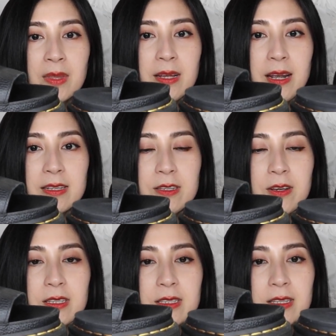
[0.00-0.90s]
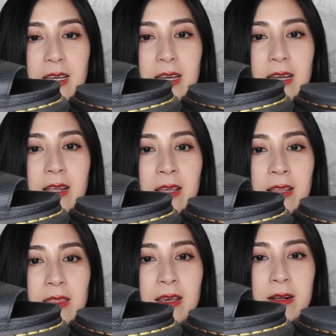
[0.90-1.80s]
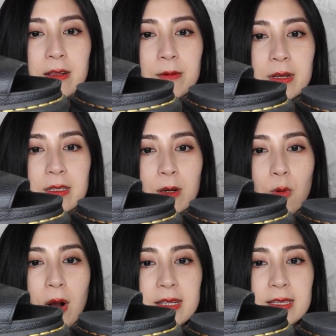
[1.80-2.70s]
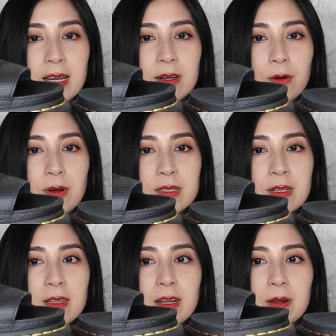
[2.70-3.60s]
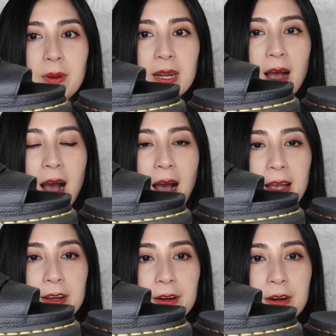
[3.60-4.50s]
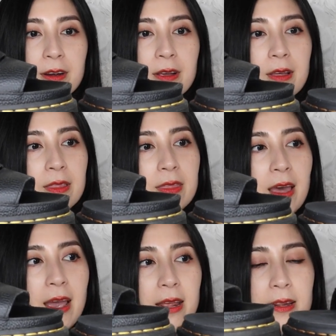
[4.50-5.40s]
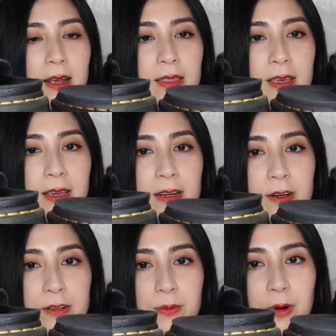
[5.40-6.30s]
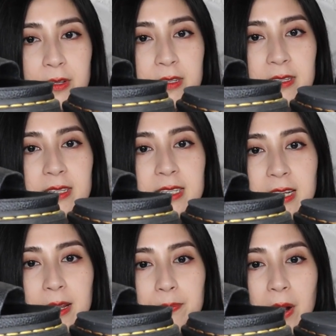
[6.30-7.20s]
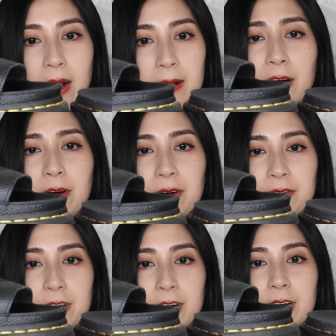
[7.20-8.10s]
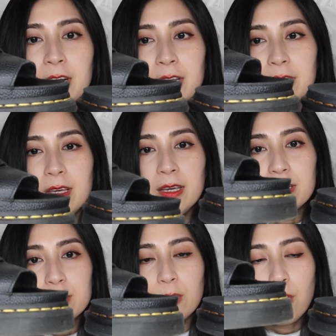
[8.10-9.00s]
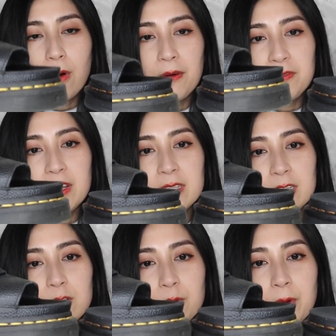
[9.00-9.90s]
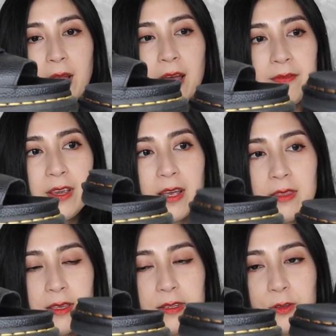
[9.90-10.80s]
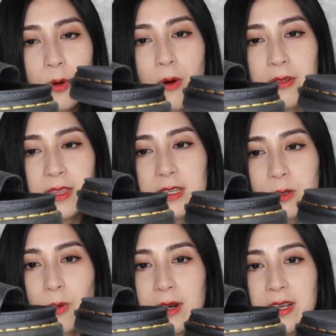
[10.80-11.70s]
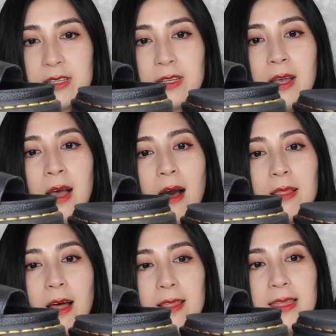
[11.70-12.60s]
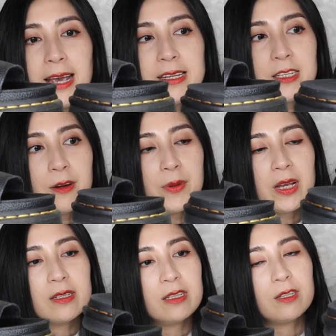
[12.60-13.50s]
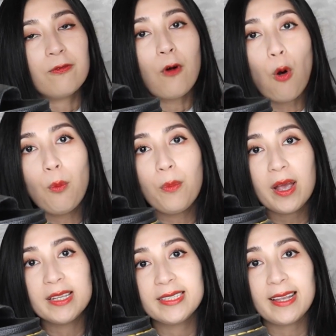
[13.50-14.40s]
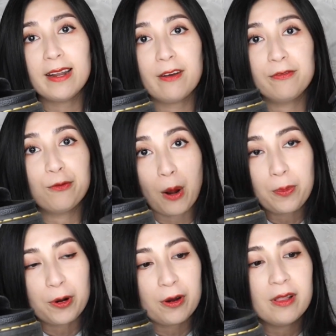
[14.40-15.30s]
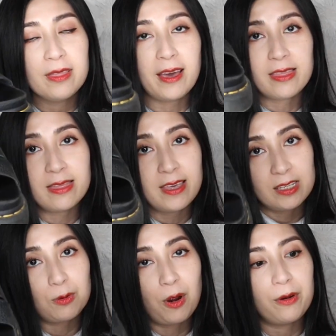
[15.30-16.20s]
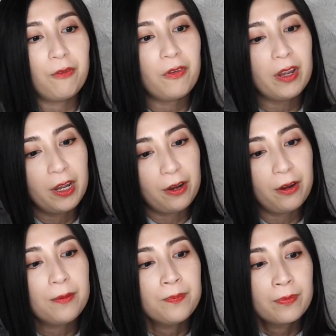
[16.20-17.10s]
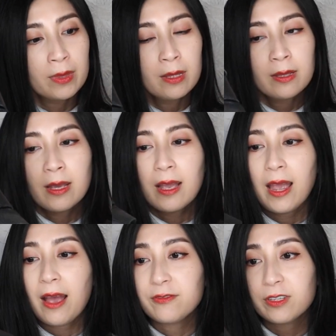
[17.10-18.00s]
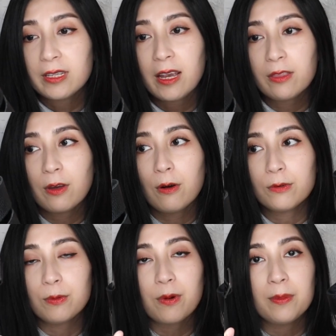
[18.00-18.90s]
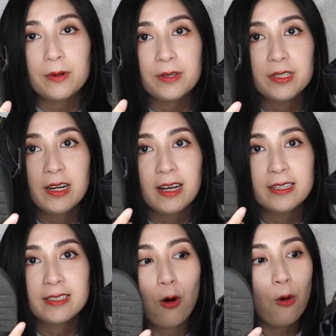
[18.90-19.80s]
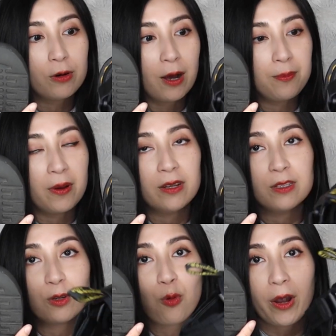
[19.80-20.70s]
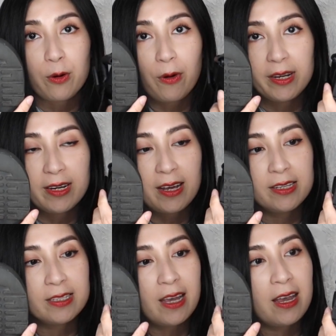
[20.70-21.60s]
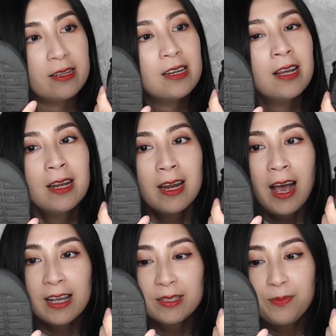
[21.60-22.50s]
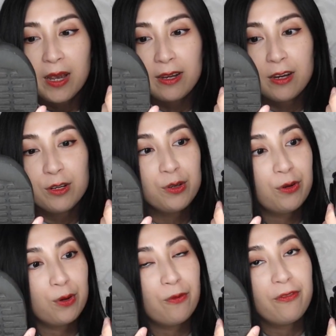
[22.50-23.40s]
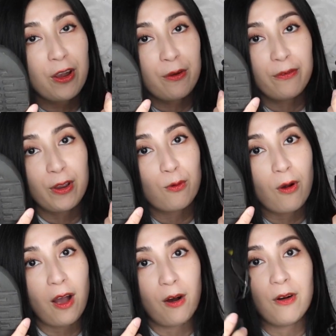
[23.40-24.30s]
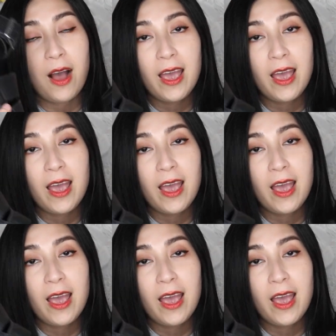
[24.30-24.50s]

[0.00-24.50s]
And as you can see, the Clarissa quad sandal is a little bit higher than the Dr. Martens Depa. However, the sole of this is super heavy, and the sole on this one is a lot lighter because it's foam instead of rubber like this one over here. I have to say though, the rubber does hold up quite nice and has been doing very well.